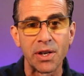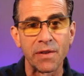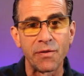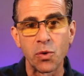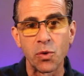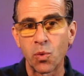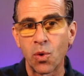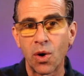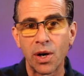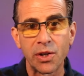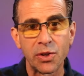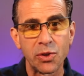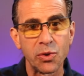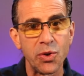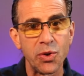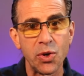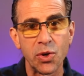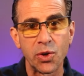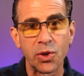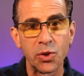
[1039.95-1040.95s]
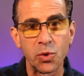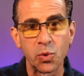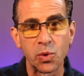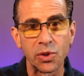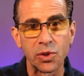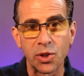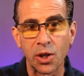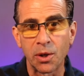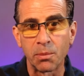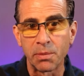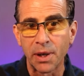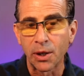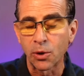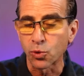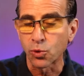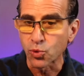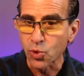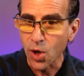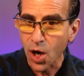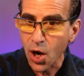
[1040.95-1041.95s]
If you want to do, you can do a dumbbell
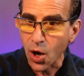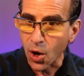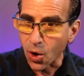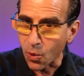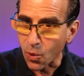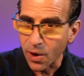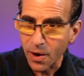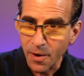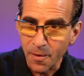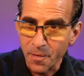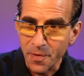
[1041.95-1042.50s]
row,